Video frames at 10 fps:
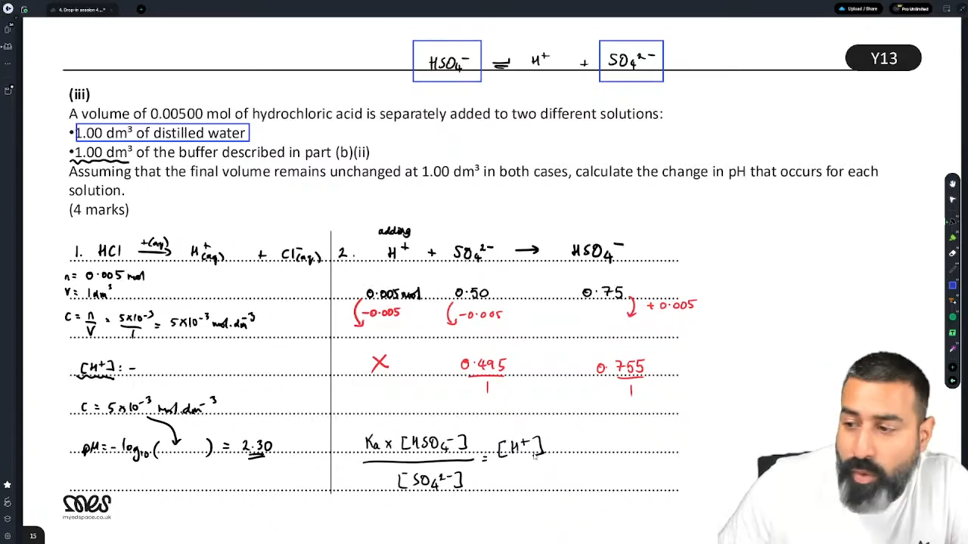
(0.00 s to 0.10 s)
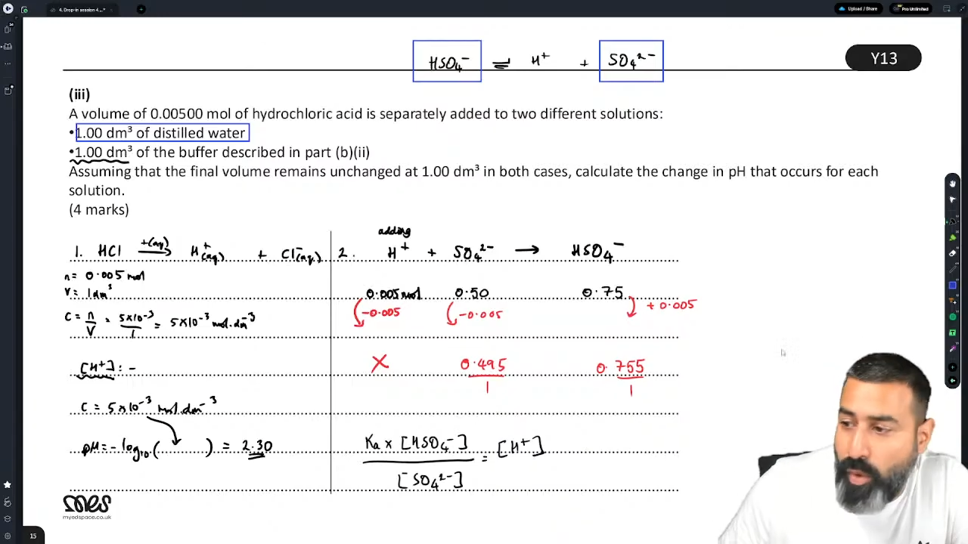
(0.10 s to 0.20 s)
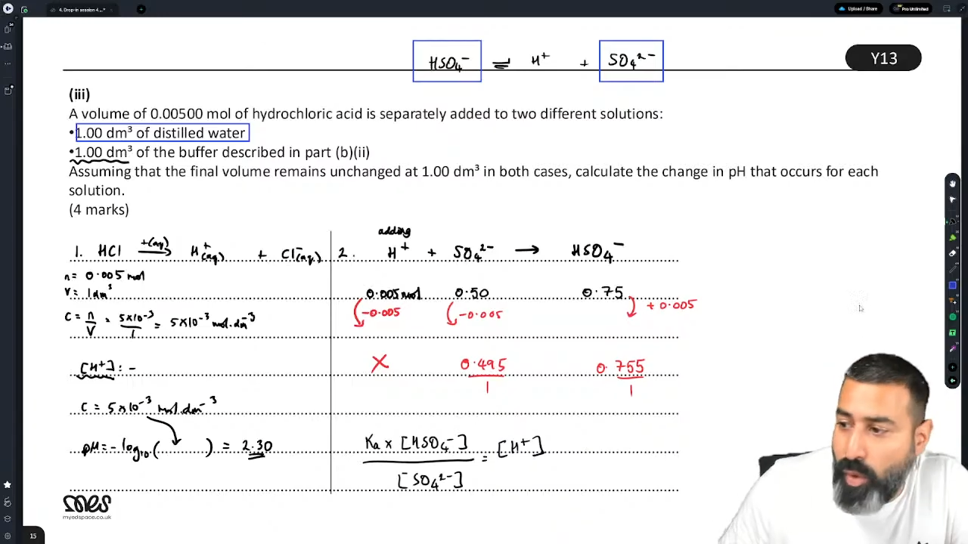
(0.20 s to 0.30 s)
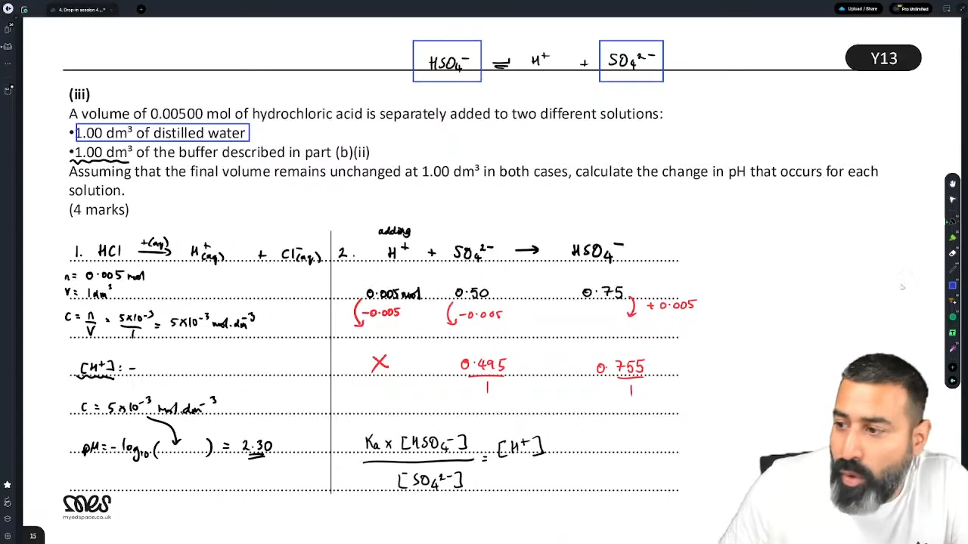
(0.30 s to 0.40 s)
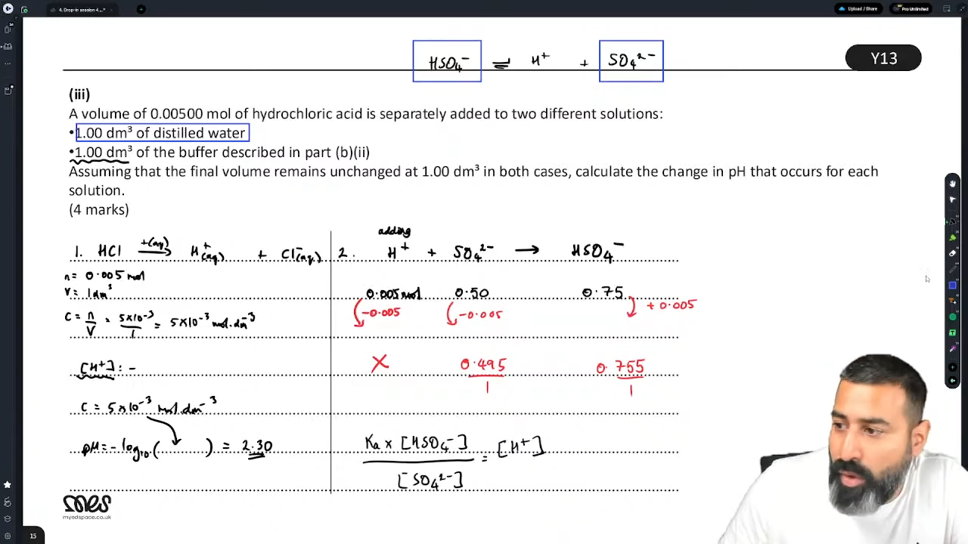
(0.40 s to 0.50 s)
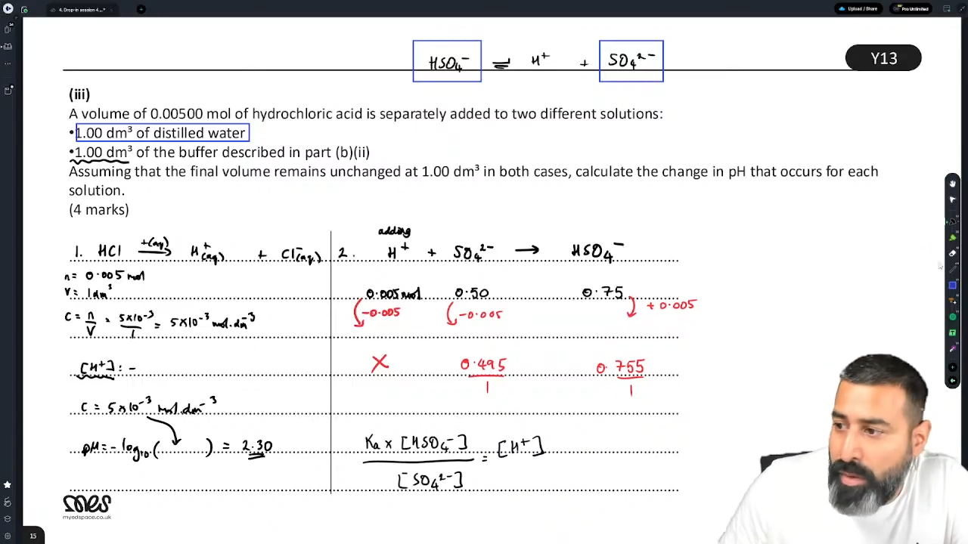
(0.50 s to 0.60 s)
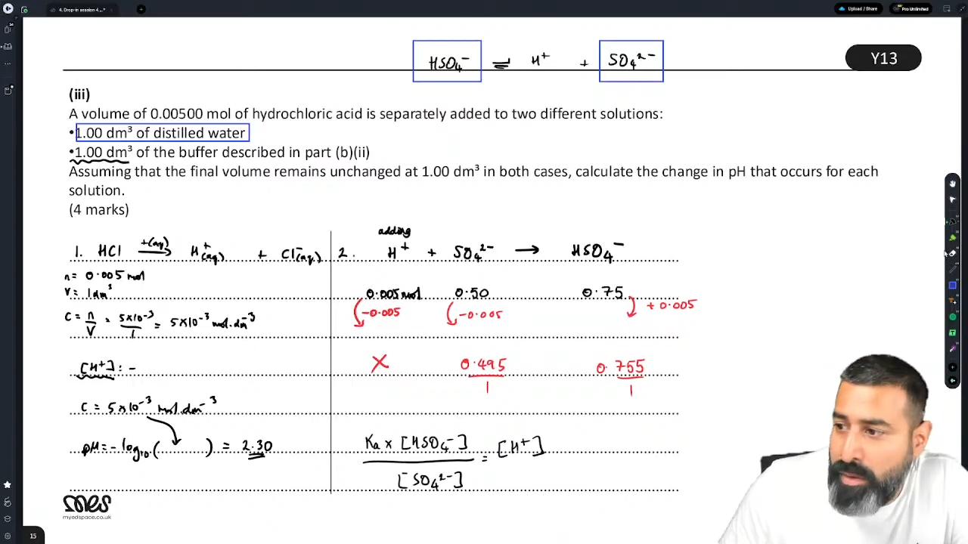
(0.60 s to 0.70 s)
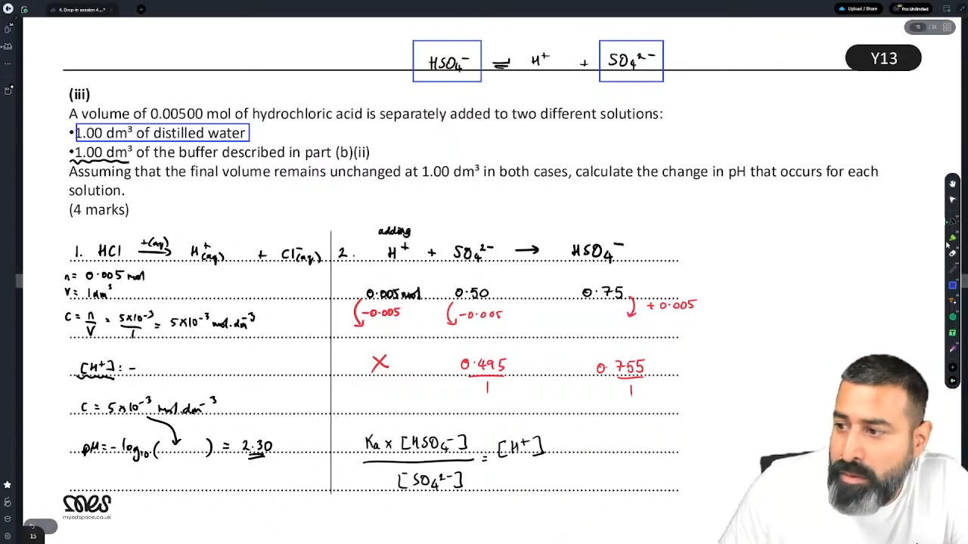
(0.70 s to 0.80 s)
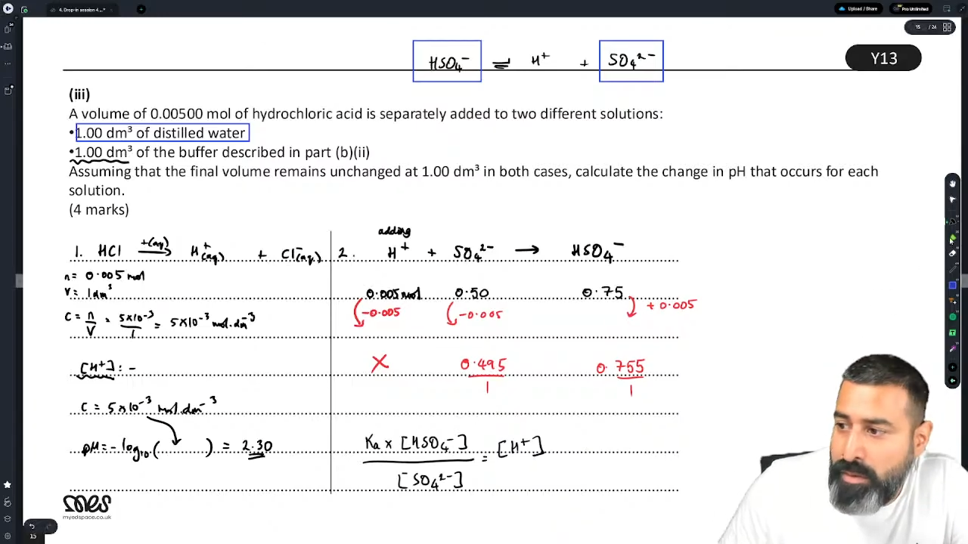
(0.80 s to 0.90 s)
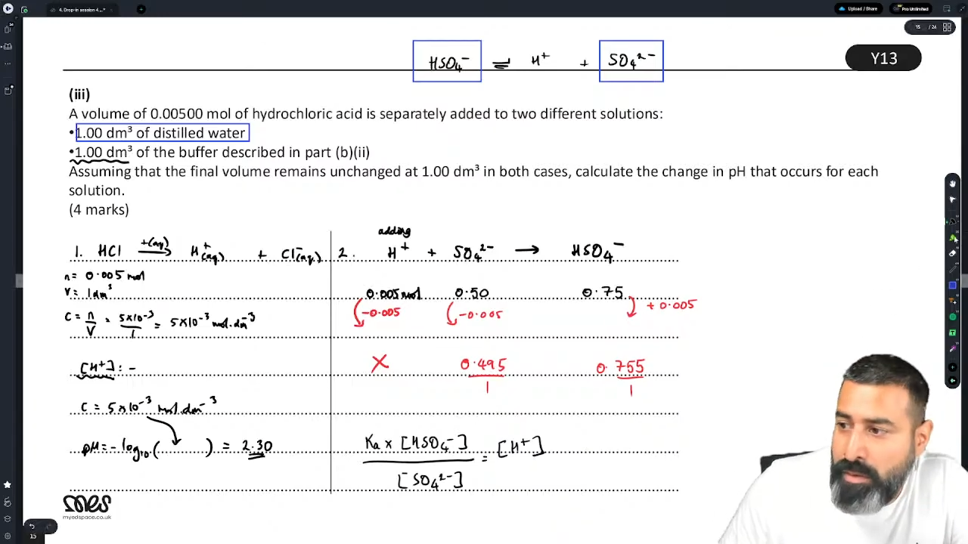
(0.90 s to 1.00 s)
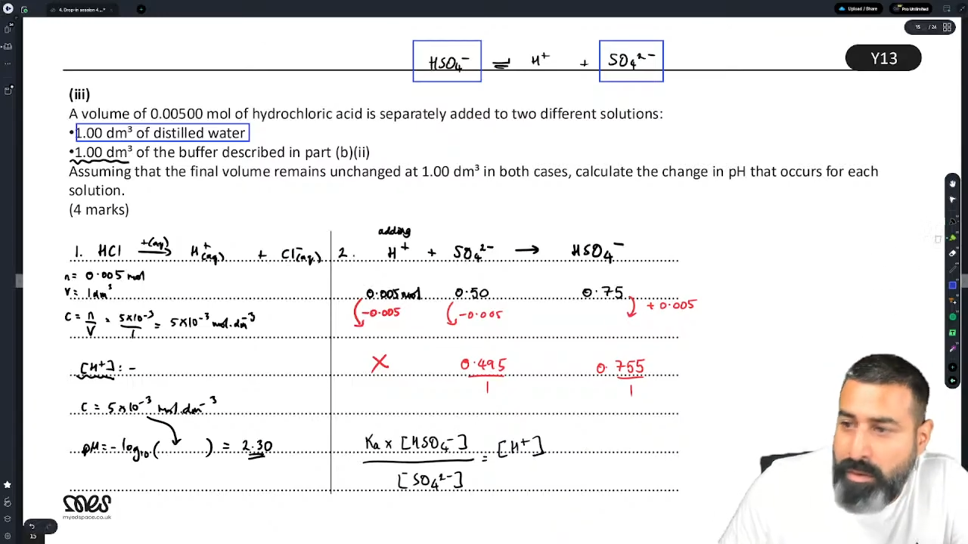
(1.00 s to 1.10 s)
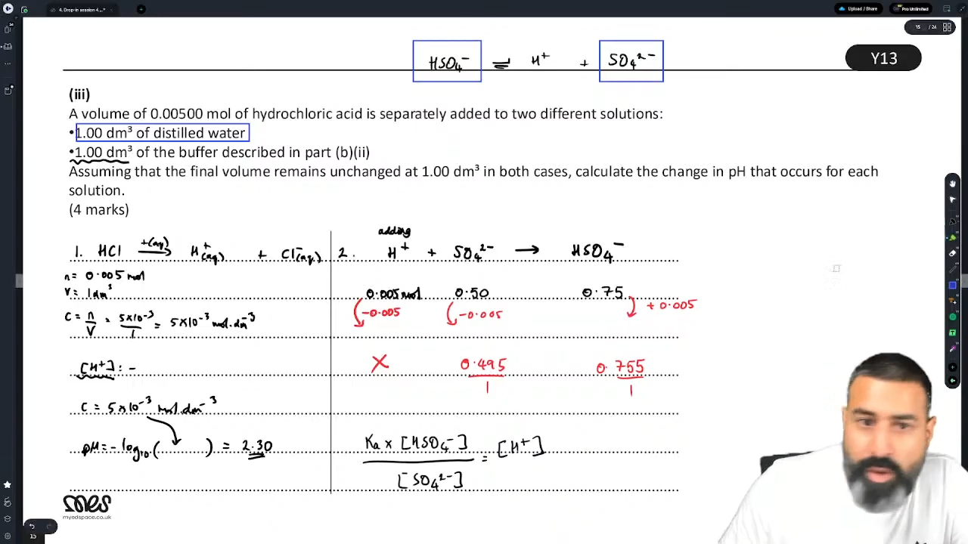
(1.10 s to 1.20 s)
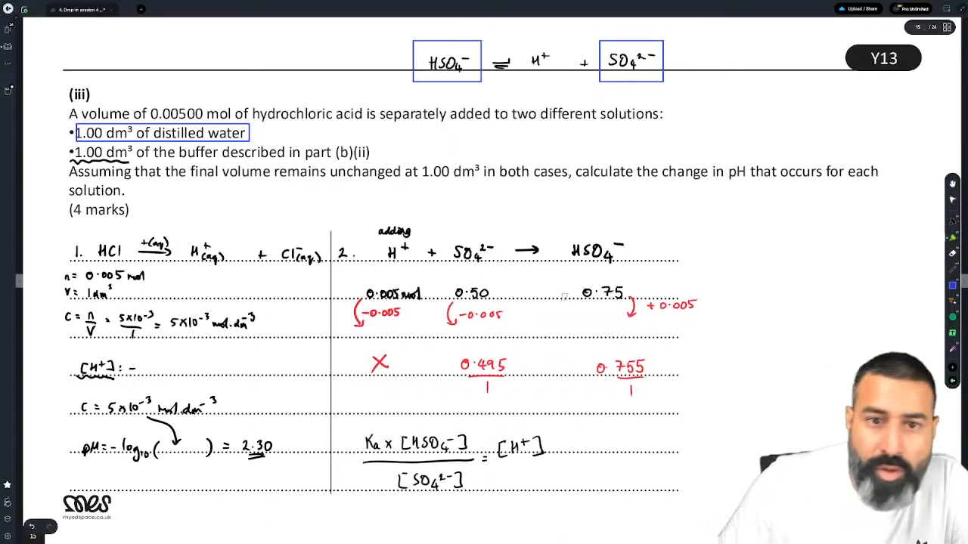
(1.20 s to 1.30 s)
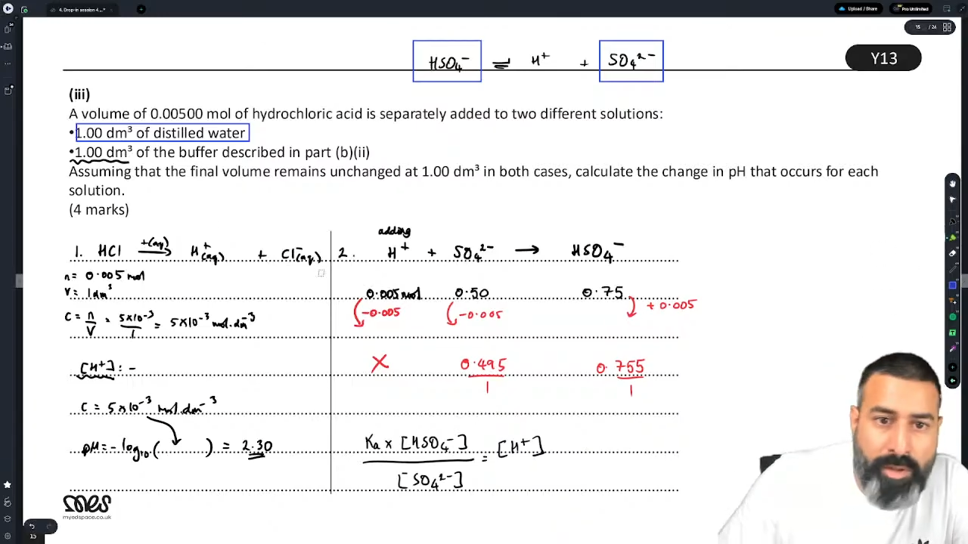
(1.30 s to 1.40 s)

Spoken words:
or you